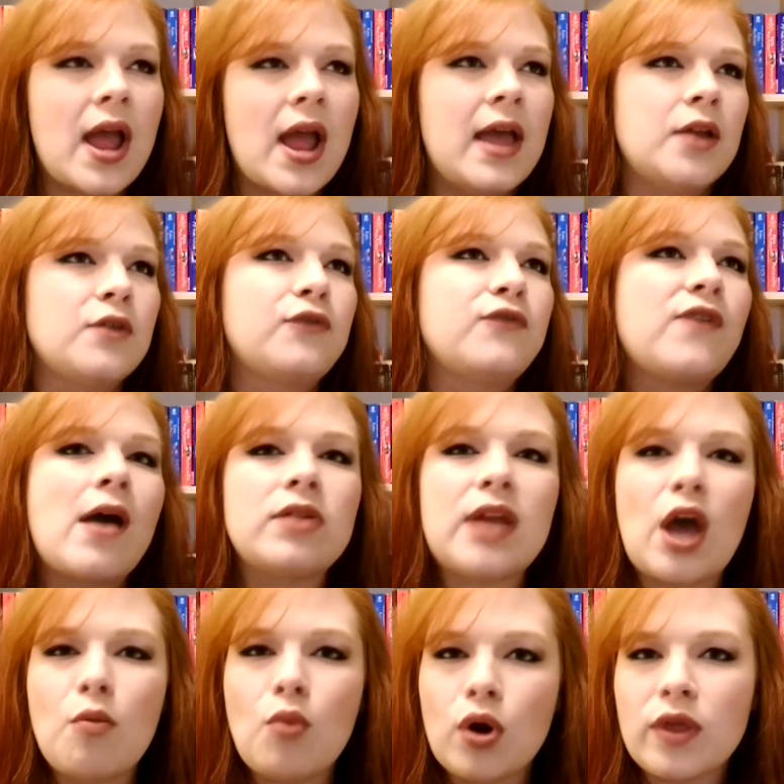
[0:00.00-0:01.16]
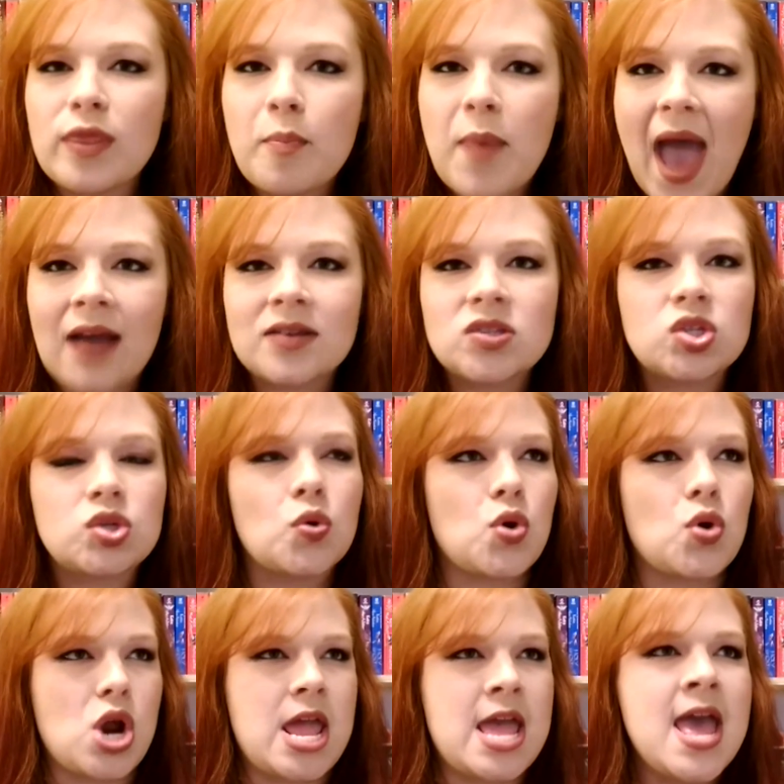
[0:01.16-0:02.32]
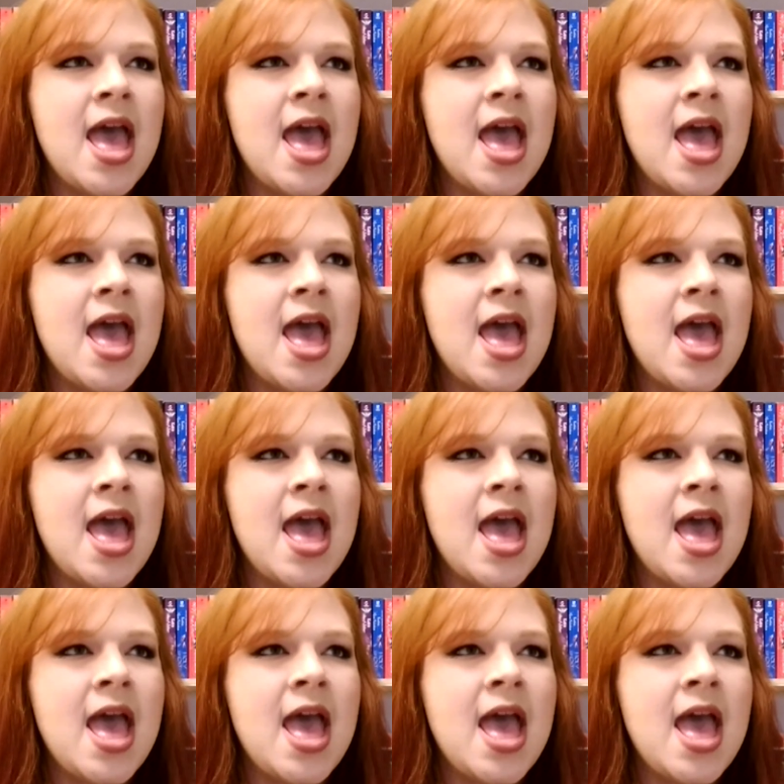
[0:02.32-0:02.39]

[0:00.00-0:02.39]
and found out more of the backstory.